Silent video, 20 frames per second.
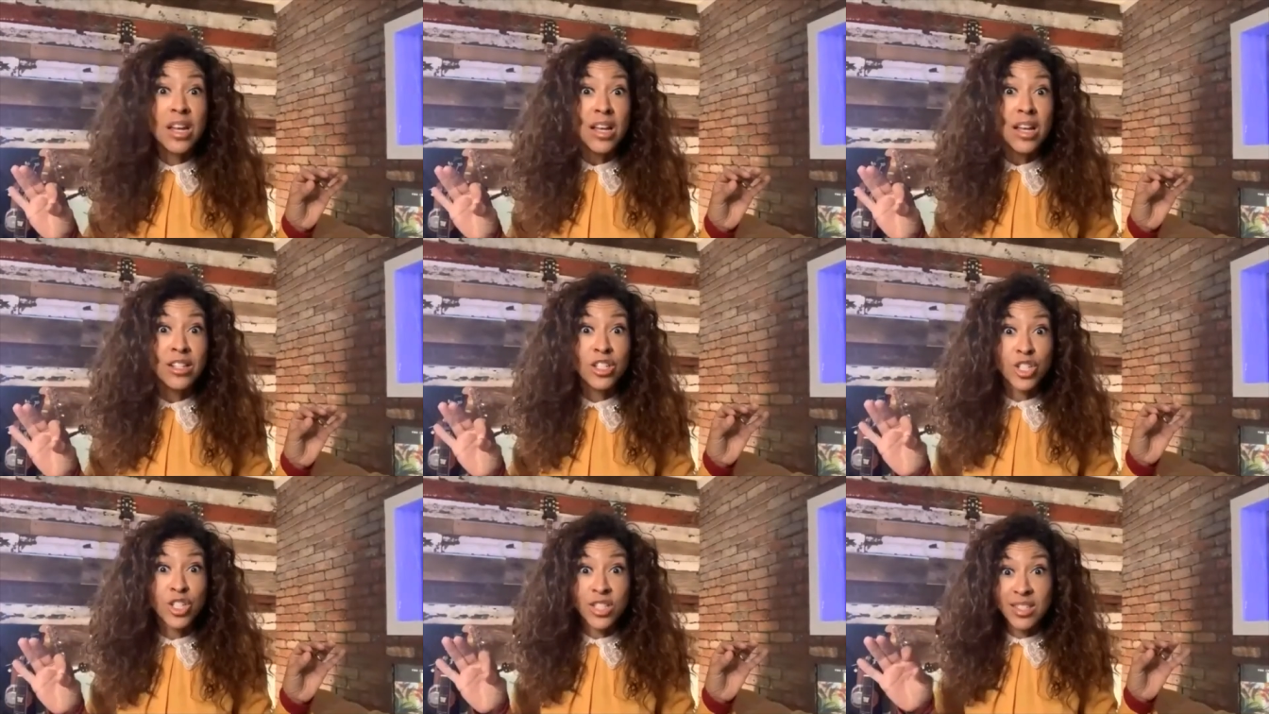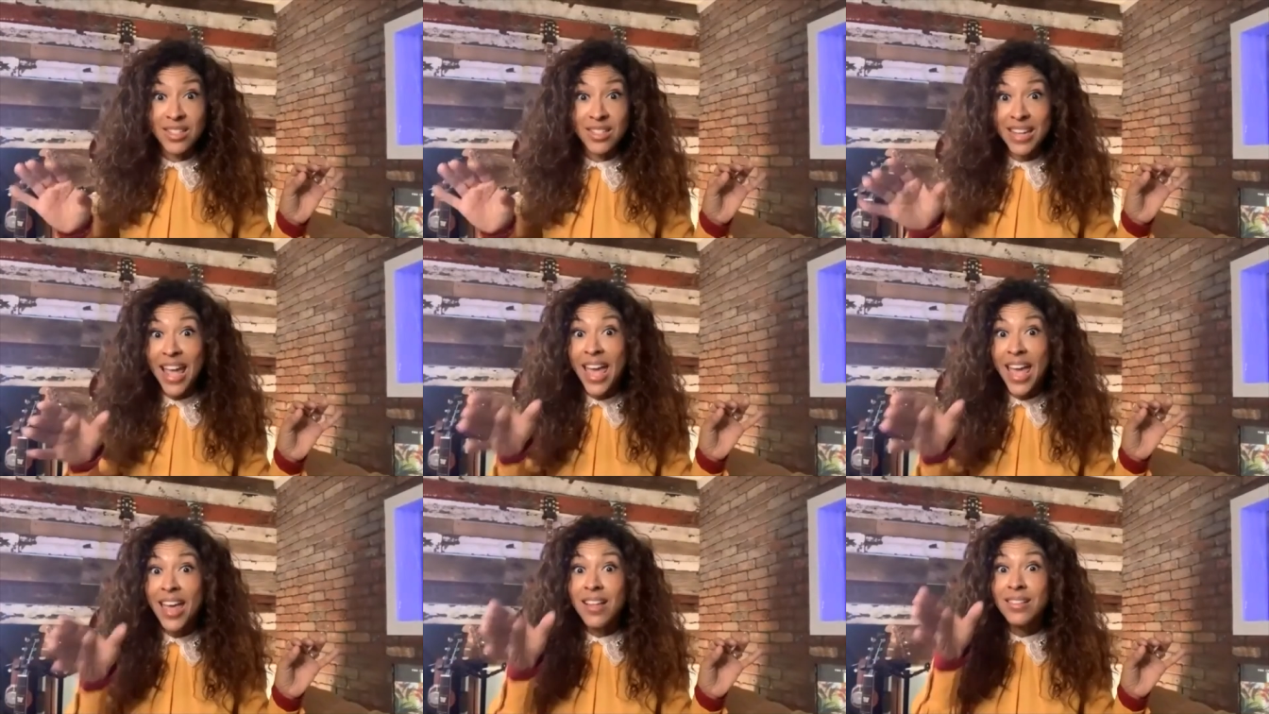
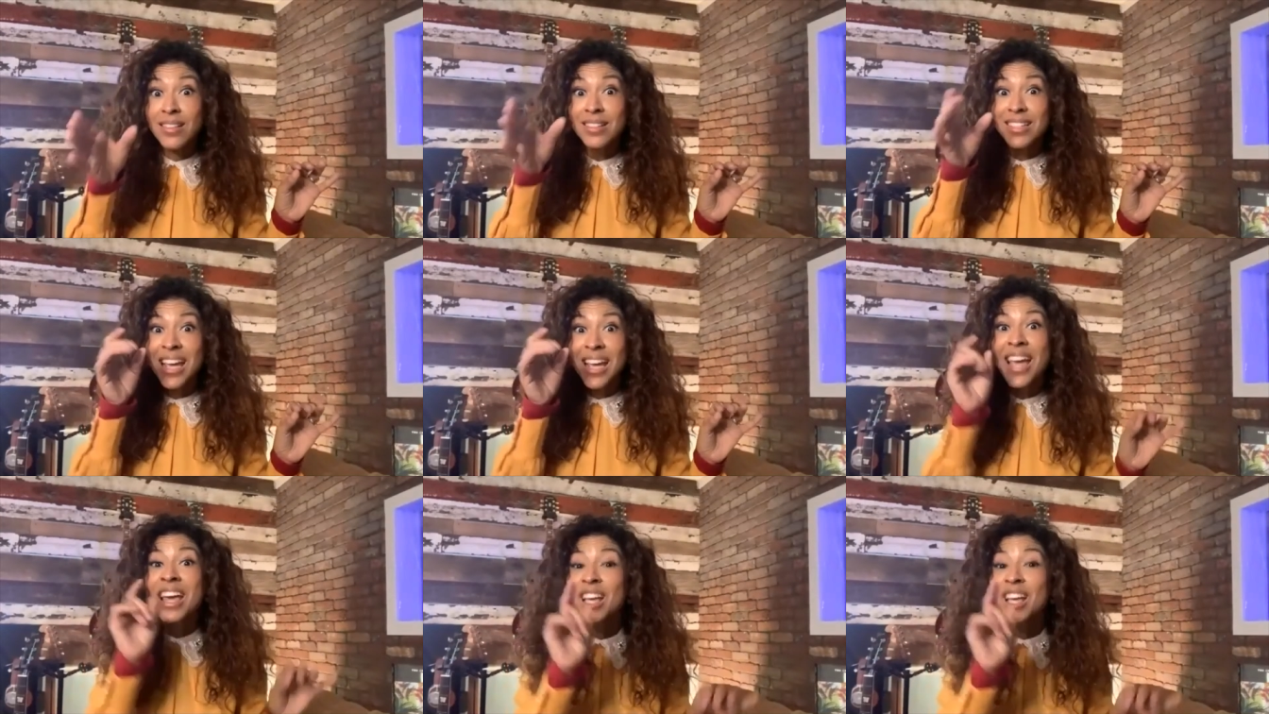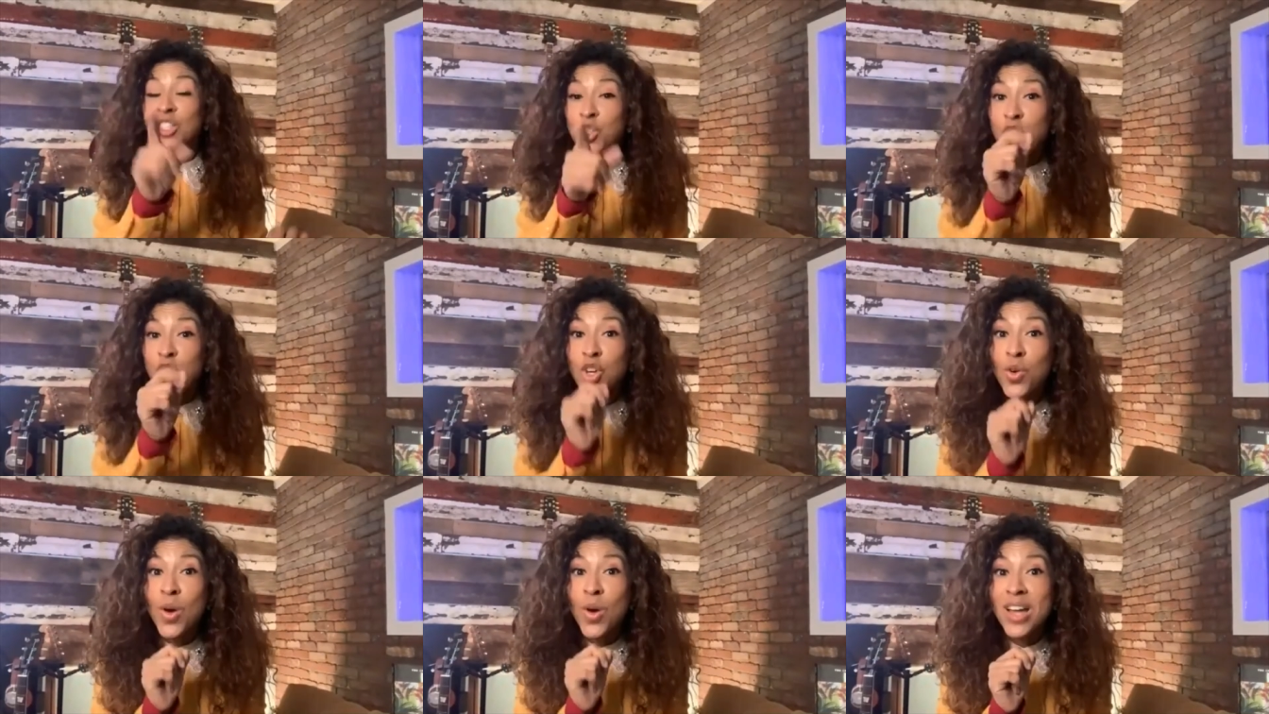understand.
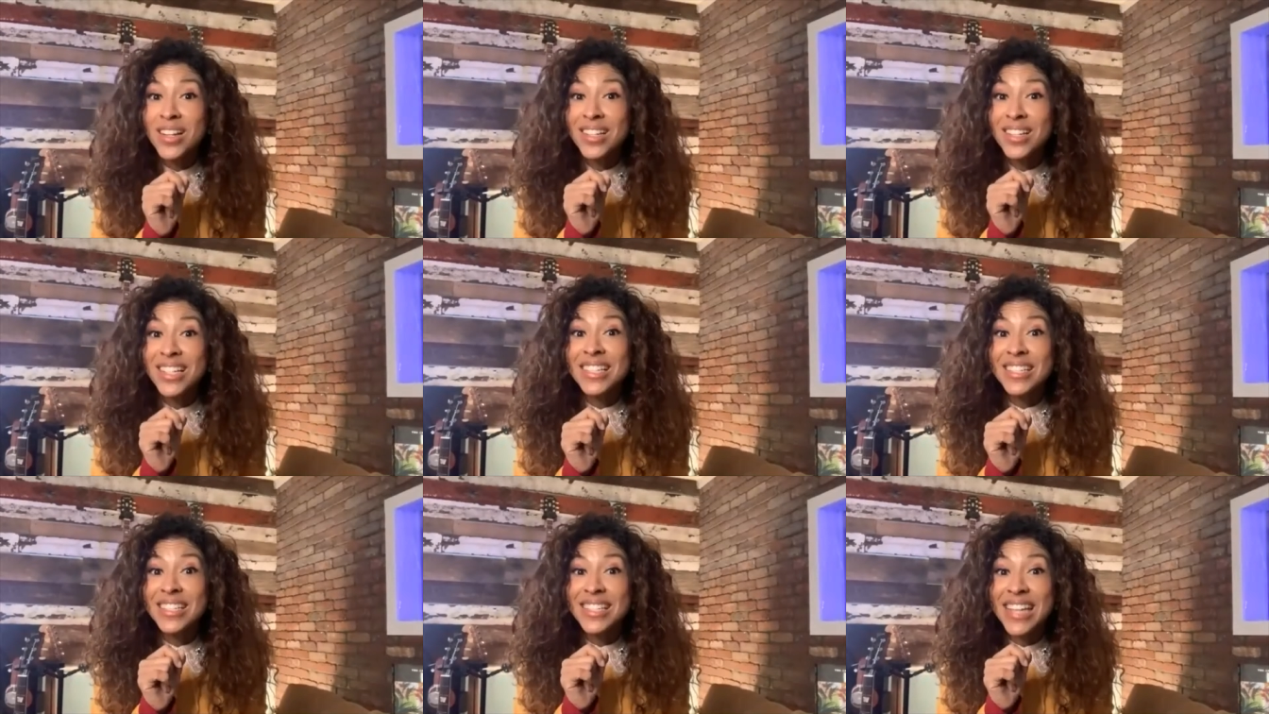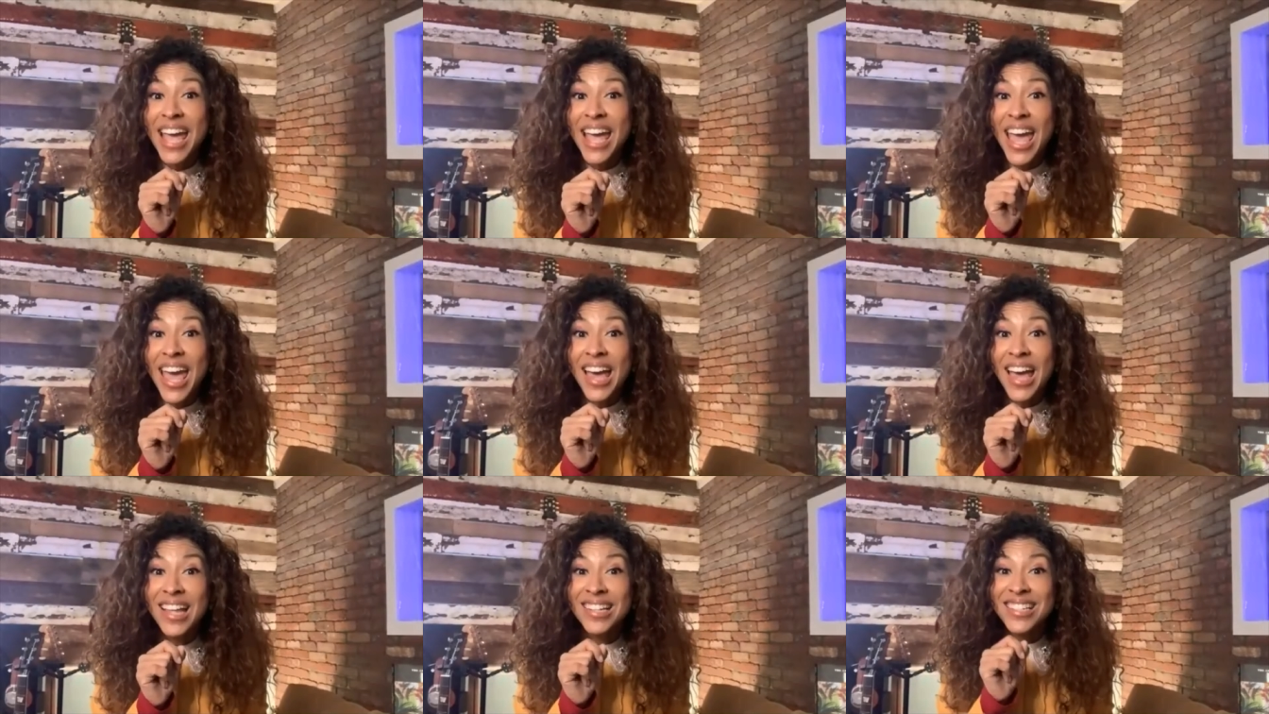Do you
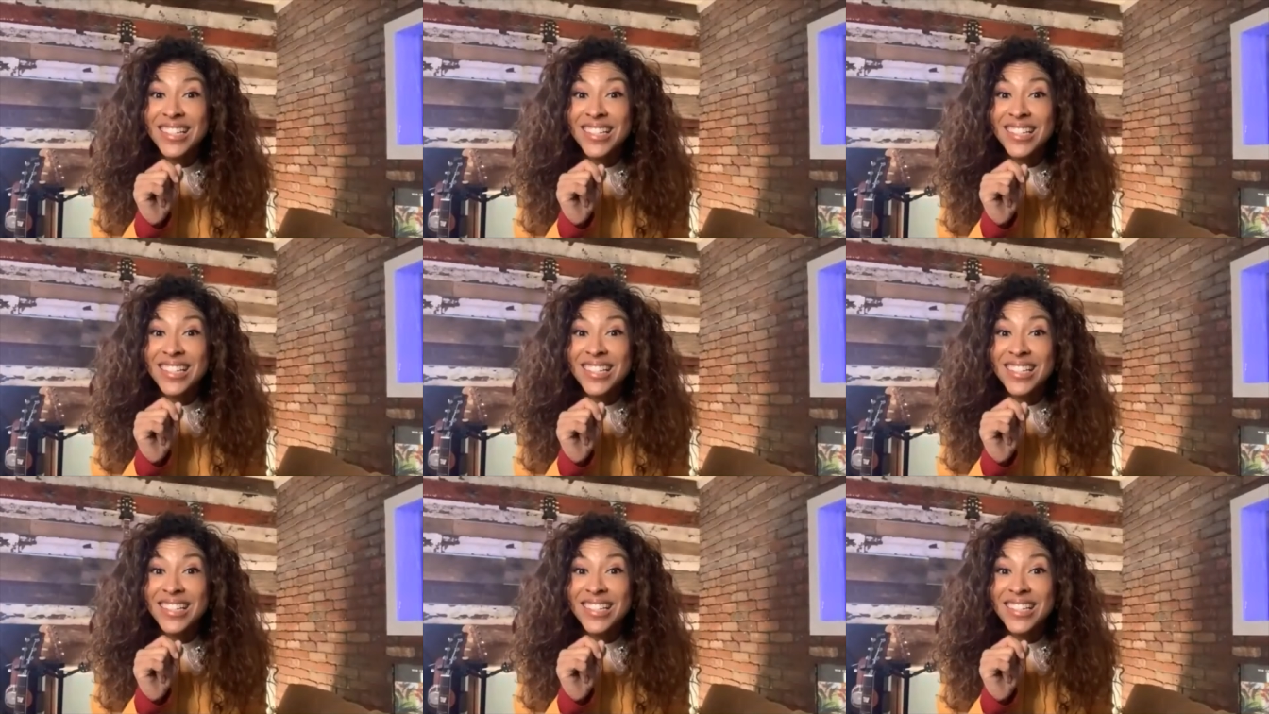understand?